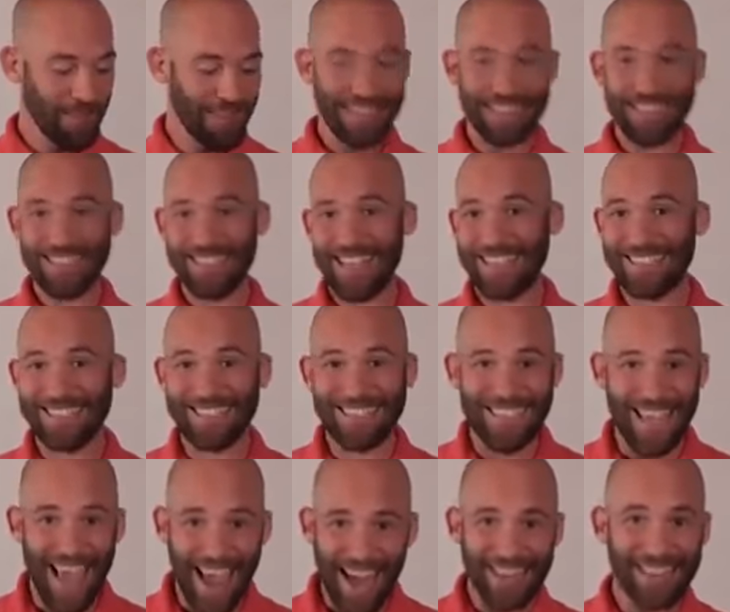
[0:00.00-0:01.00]
This is a
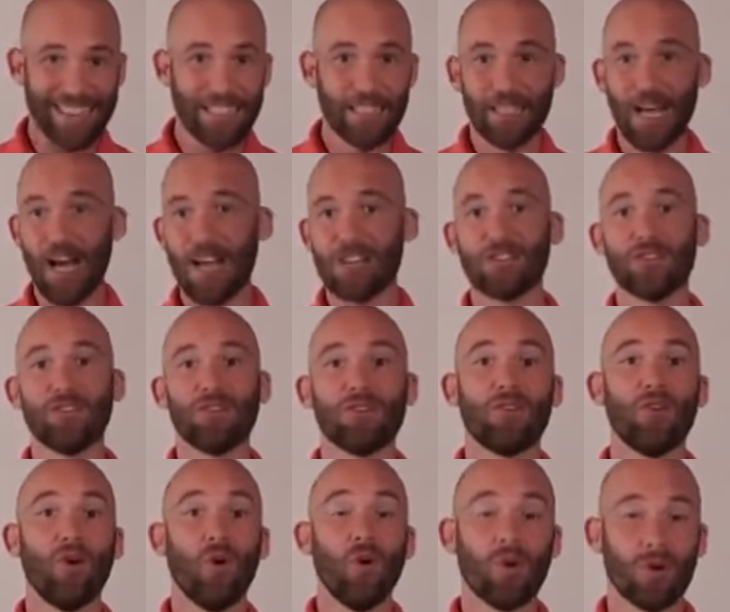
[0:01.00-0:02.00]
technological
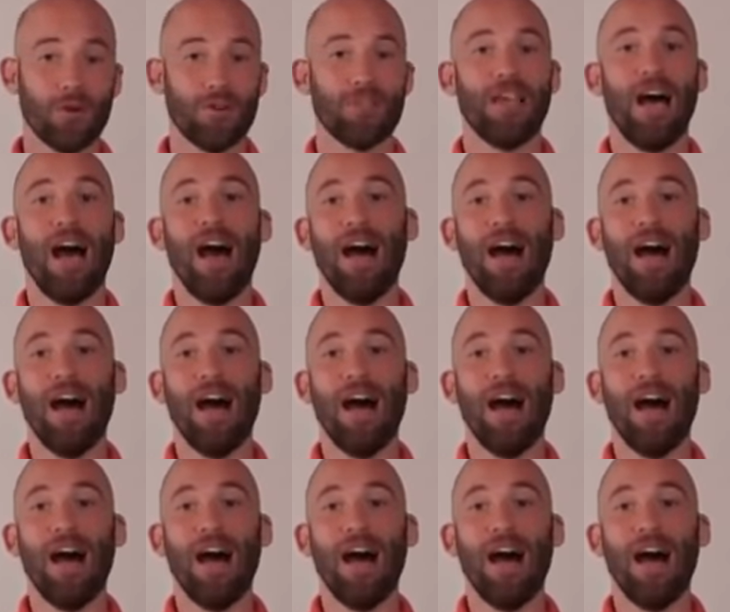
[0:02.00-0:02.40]
course.